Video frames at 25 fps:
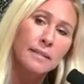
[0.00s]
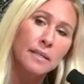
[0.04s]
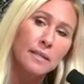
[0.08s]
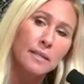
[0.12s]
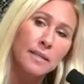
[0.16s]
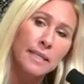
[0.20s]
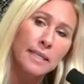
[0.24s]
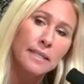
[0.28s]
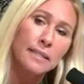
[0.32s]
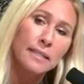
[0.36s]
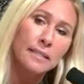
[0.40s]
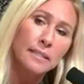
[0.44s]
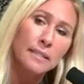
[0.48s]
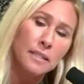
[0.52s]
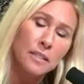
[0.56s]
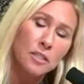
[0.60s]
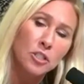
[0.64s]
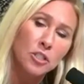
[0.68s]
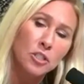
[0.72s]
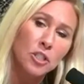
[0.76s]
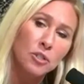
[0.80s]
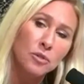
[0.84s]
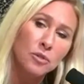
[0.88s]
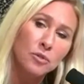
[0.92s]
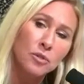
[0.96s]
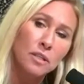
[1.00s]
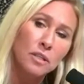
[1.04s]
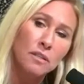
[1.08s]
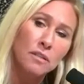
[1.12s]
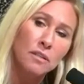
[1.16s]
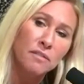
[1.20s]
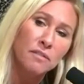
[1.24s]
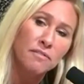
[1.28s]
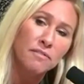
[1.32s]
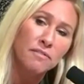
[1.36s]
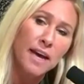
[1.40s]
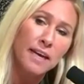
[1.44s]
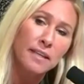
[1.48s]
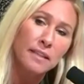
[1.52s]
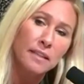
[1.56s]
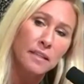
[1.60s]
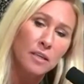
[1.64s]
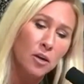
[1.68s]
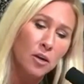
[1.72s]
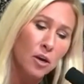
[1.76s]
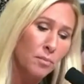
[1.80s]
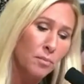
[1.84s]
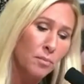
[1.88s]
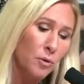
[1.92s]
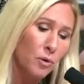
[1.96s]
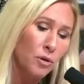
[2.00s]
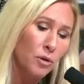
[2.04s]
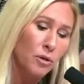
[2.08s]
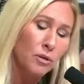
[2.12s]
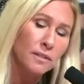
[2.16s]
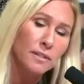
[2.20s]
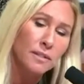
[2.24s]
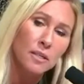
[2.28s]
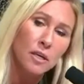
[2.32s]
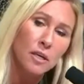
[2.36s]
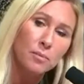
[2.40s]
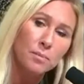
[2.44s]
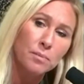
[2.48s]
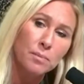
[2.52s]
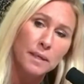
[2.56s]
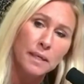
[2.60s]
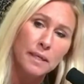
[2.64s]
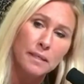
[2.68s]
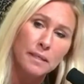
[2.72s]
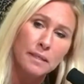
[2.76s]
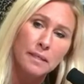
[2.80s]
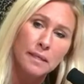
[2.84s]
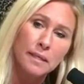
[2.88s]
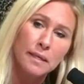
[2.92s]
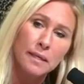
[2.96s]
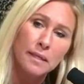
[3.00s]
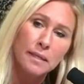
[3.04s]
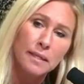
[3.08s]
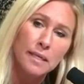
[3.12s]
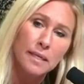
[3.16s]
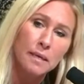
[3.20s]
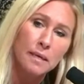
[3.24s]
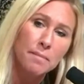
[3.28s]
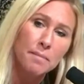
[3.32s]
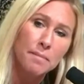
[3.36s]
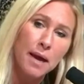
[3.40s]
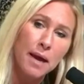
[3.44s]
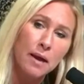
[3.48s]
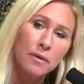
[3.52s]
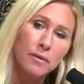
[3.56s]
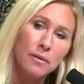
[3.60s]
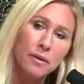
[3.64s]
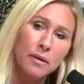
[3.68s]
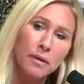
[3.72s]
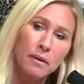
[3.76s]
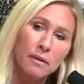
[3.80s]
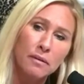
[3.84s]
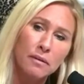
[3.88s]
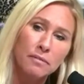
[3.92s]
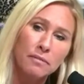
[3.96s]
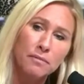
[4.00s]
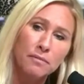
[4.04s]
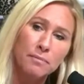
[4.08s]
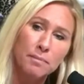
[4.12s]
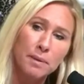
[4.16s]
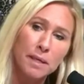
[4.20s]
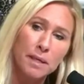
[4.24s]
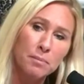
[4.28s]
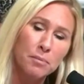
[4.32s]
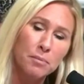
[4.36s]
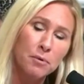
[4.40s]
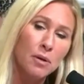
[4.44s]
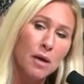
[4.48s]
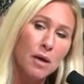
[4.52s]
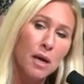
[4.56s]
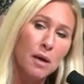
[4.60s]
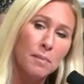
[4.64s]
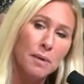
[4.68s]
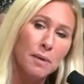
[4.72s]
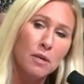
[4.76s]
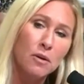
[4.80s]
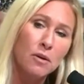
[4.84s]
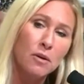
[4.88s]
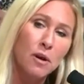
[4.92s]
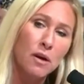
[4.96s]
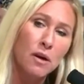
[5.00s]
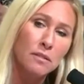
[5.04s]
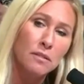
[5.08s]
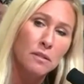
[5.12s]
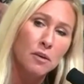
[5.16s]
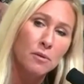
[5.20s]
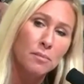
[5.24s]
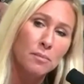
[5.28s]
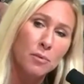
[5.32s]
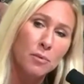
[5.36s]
serious issue? The fact that our border is open and the amount of people coming across